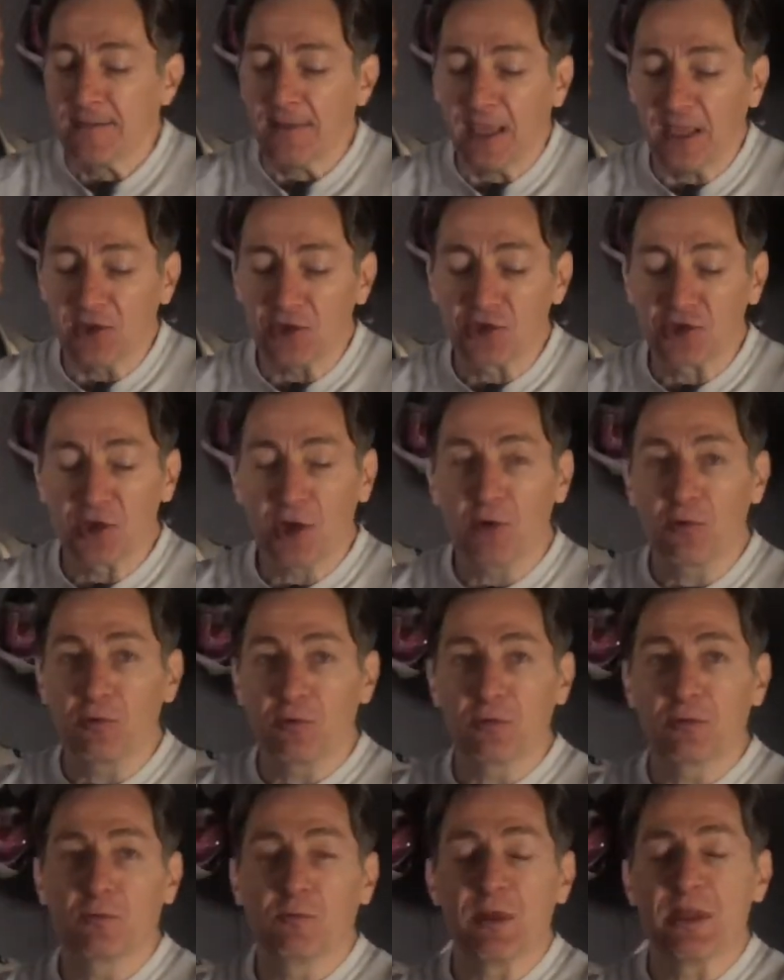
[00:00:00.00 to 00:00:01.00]
And
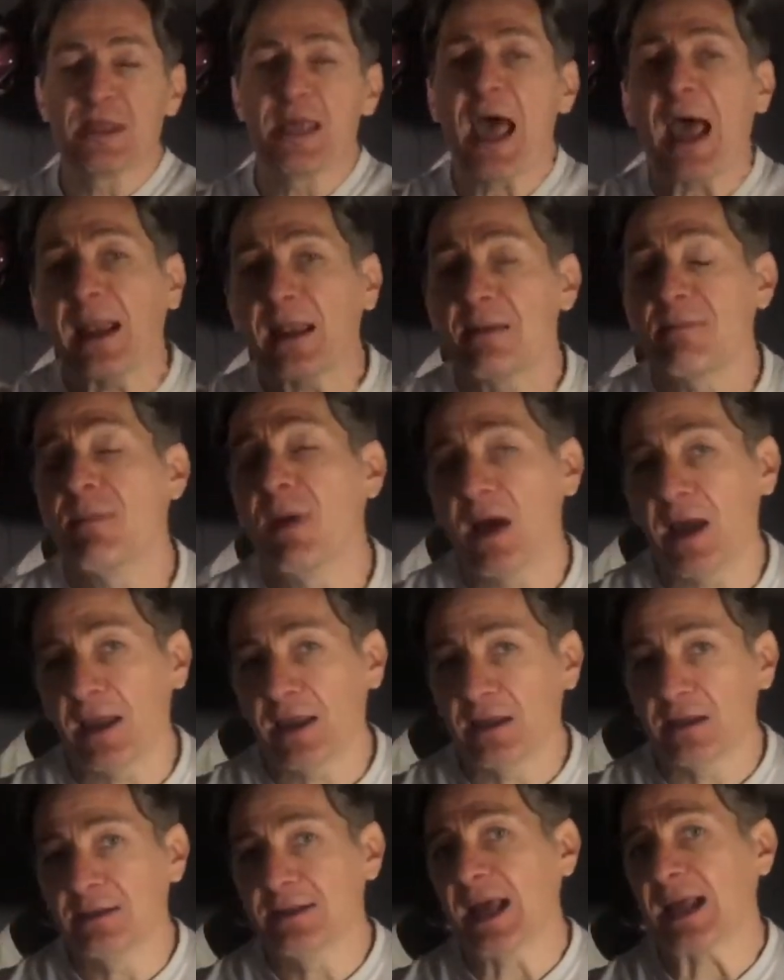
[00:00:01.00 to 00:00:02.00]
so with that in
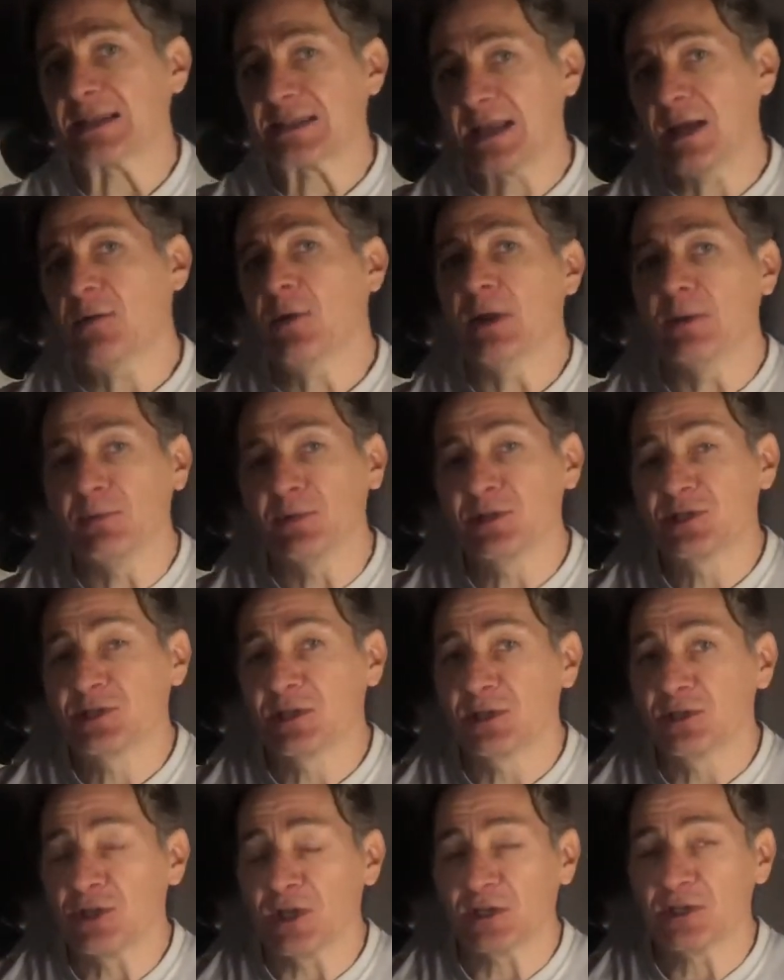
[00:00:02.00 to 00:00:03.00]
mind, that's how I would
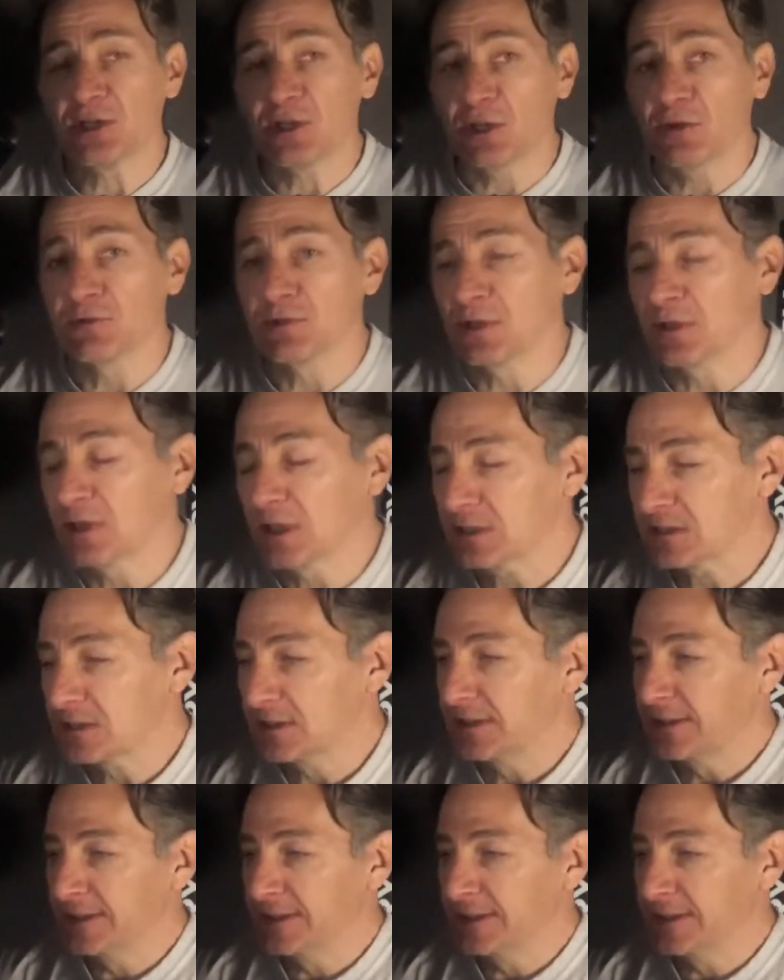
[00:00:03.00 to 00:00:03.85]
suggest using this.